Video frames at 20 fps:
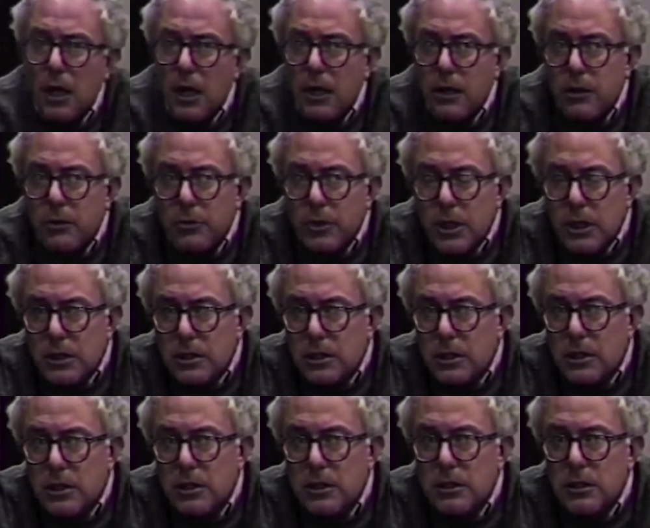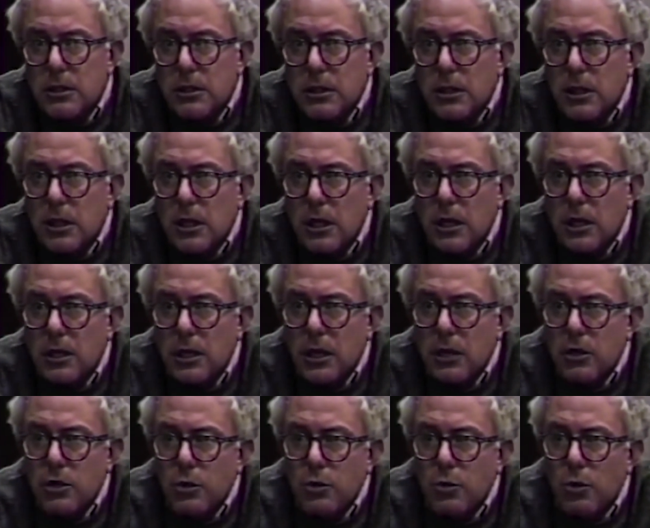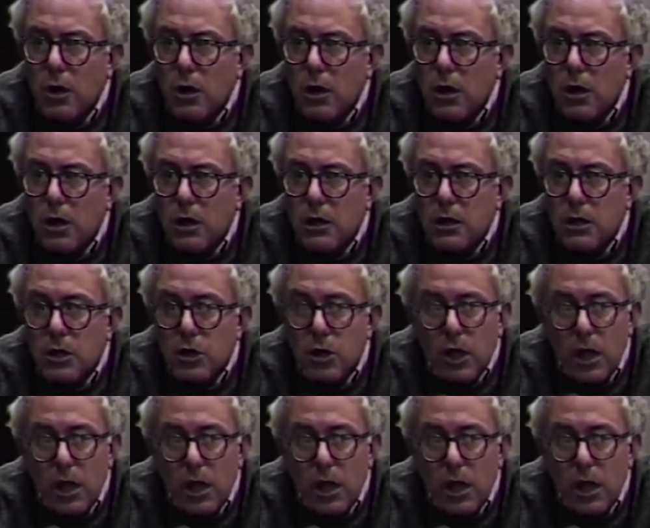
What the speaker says: And the reason is that you are